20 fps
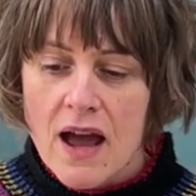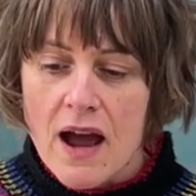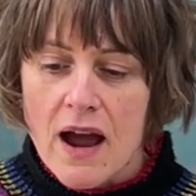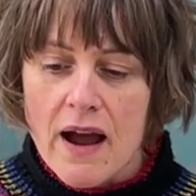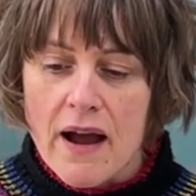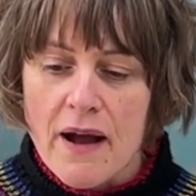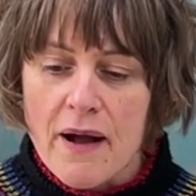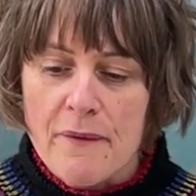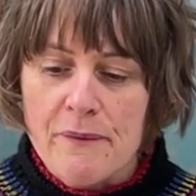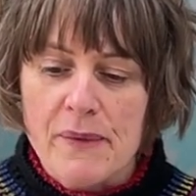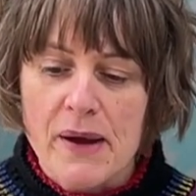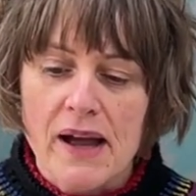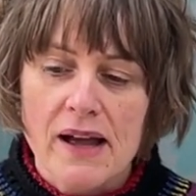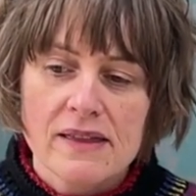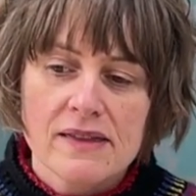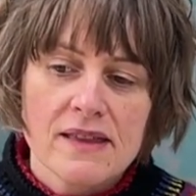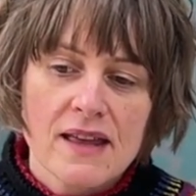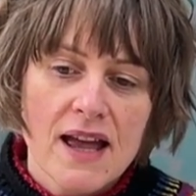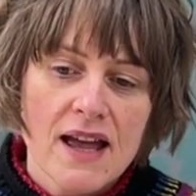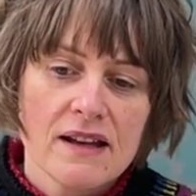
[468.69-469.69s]

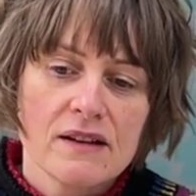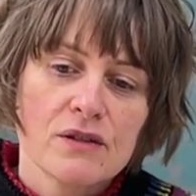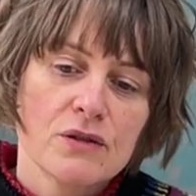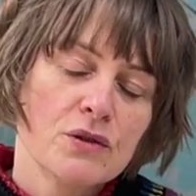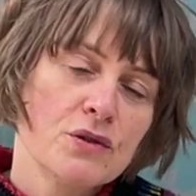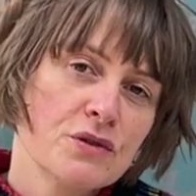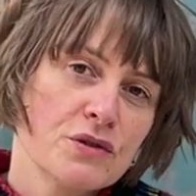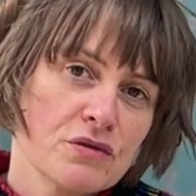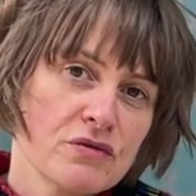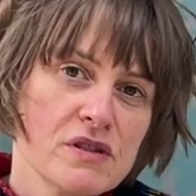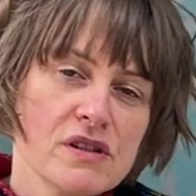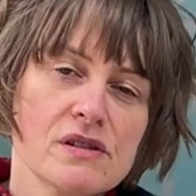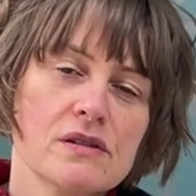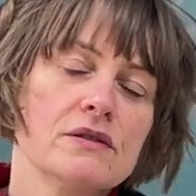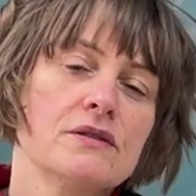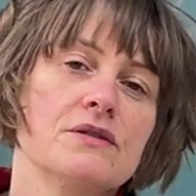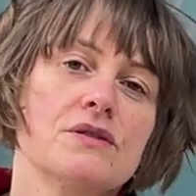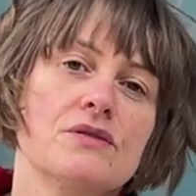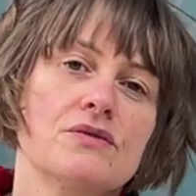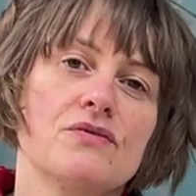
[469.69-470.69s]
And then all the
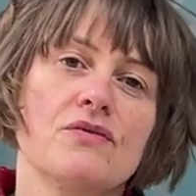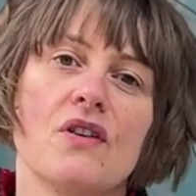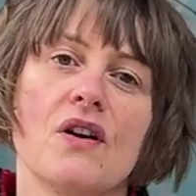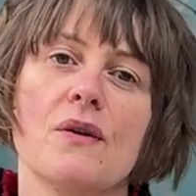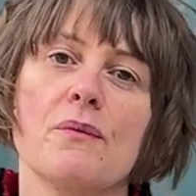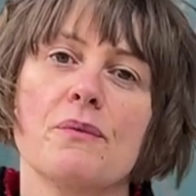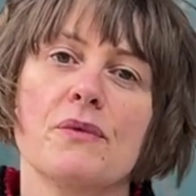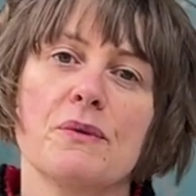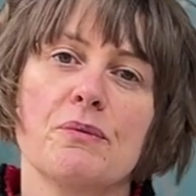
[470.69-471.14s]
results from